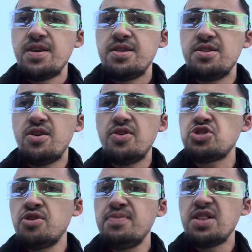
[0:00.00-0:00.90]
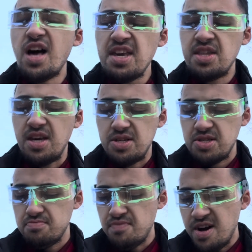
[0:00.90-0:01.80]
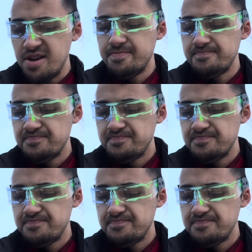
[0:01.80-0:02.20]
You know, it shouldn't be like this, but